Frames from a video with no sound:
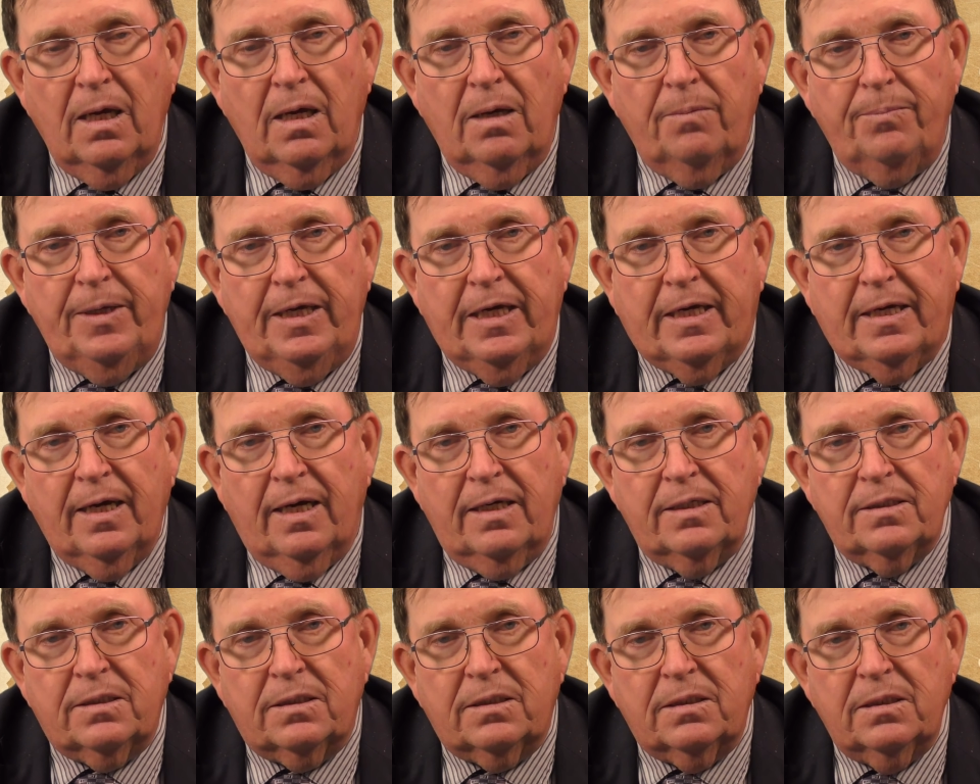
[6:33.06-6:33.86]

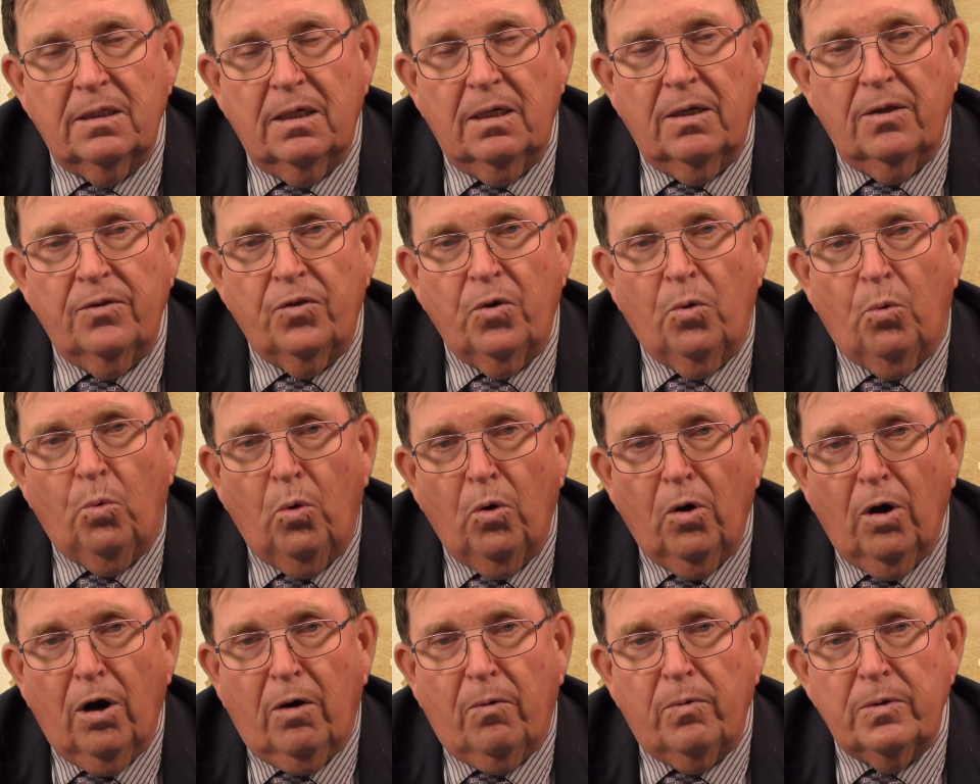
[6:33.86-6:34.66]
Because the
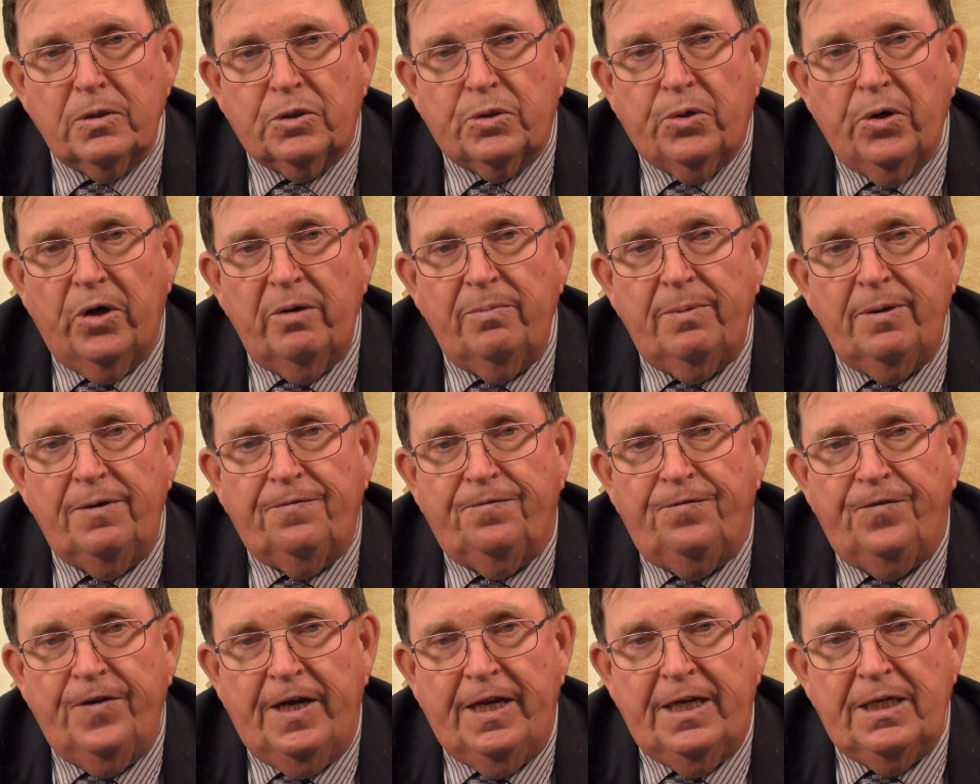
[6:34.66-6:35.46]
work was going to be
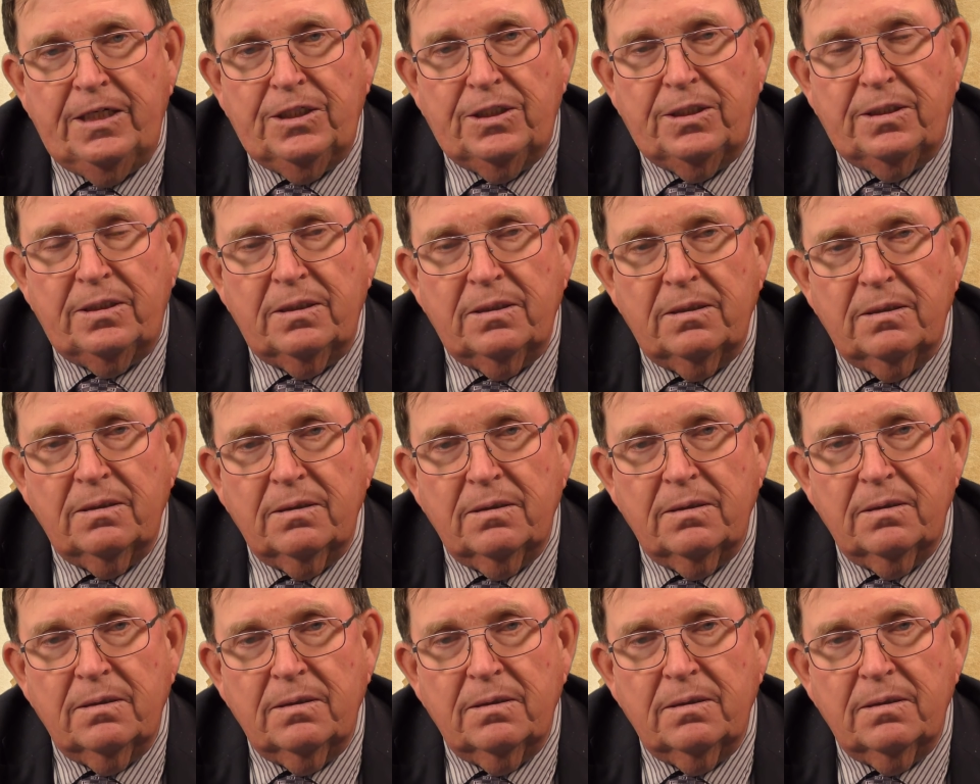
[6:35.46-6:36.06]
finished.